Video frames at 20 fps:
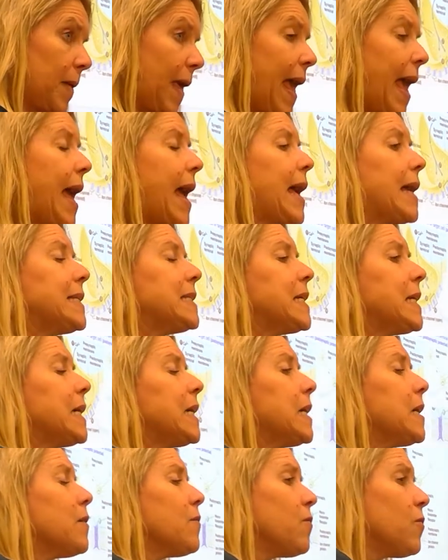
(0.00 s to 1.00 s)
And
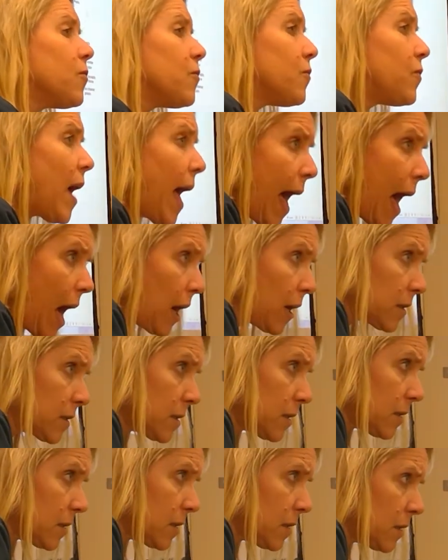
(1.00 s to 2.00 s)
in
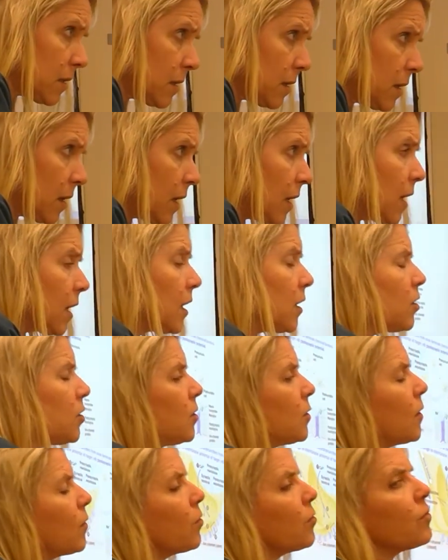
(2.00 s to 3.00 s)
fact, in
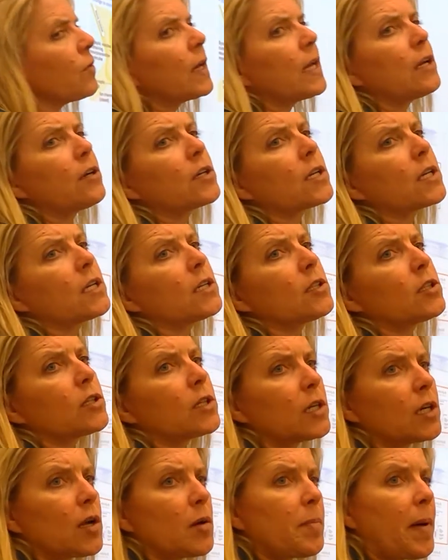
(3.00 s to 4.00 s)
Unit 3, you're going to
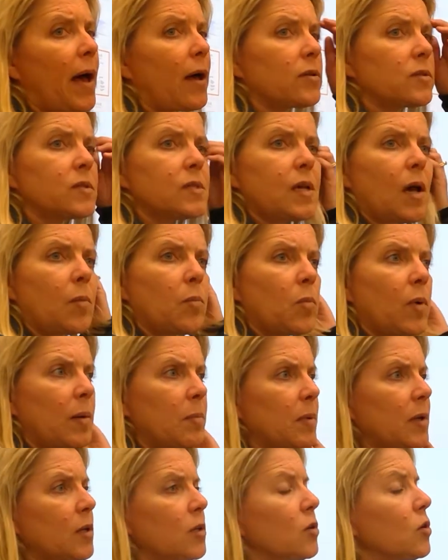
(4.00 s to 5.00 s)
learn about some
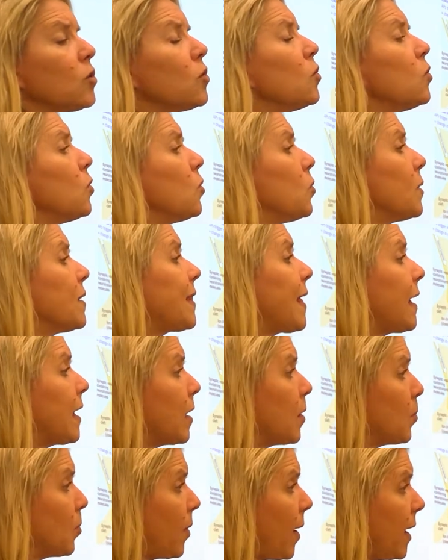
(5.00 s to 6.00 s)
women who, when they
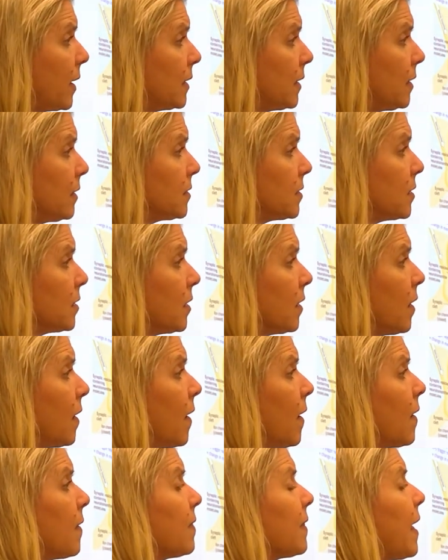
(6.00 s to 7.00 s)
get pregnant,
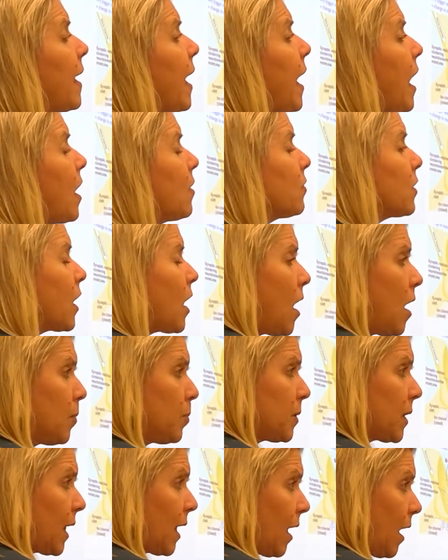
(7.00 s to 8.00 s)
they have a
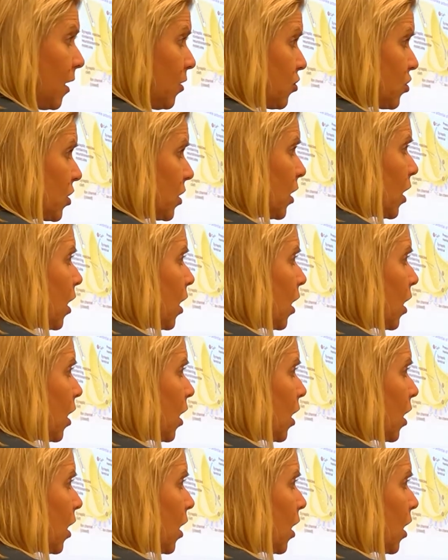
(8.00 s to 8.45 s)
complication